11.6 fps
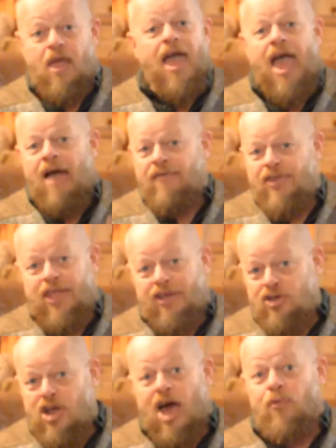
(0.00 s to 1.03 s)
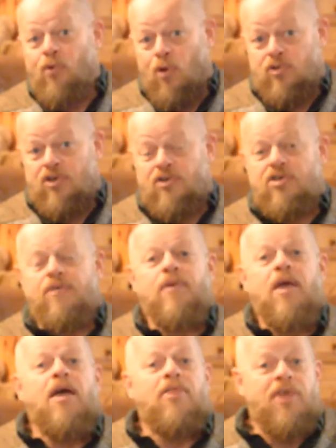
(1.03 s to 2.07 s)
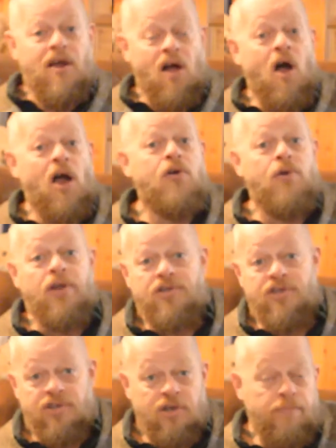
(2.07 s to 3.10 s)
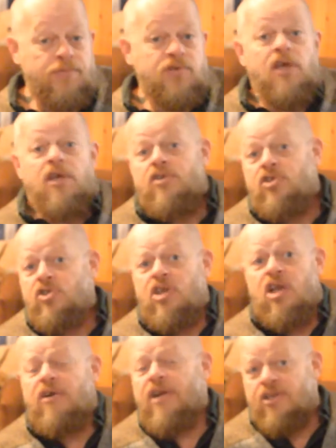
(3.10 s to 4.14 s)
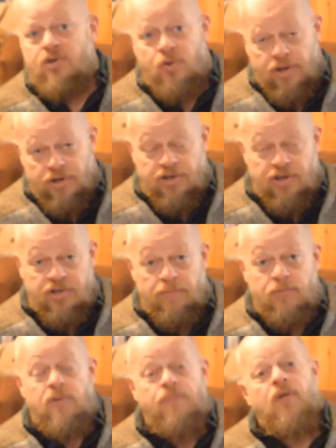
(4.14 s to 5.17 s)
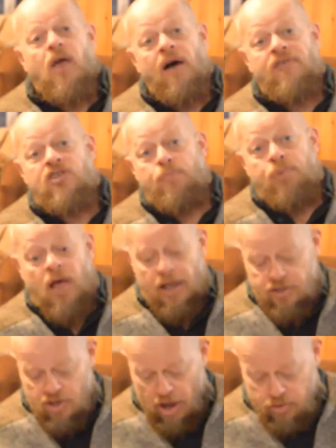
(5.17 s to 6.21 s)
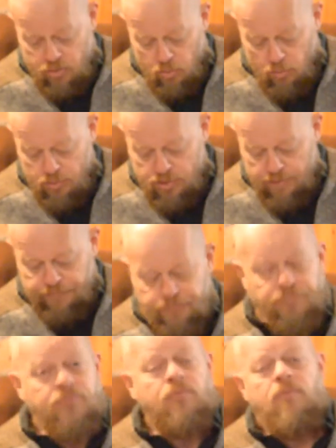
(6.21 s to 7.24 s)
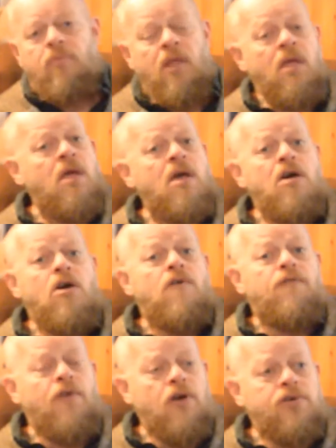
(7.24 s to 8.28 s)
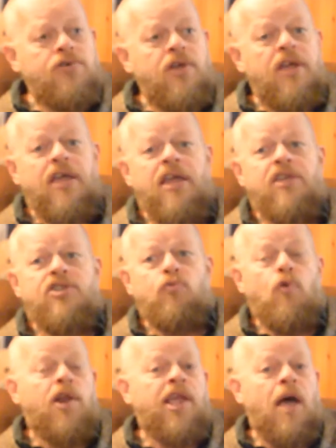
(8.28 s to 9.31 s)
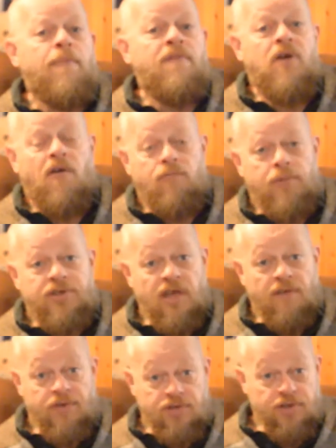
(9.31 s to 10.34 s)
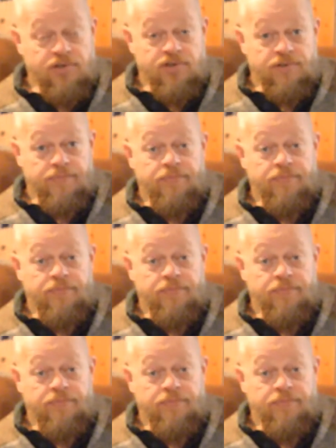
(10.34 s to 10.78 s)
Everything is not roses. There are criticisms, serious criticisms, of supply side tools. First is the running up of government deficits.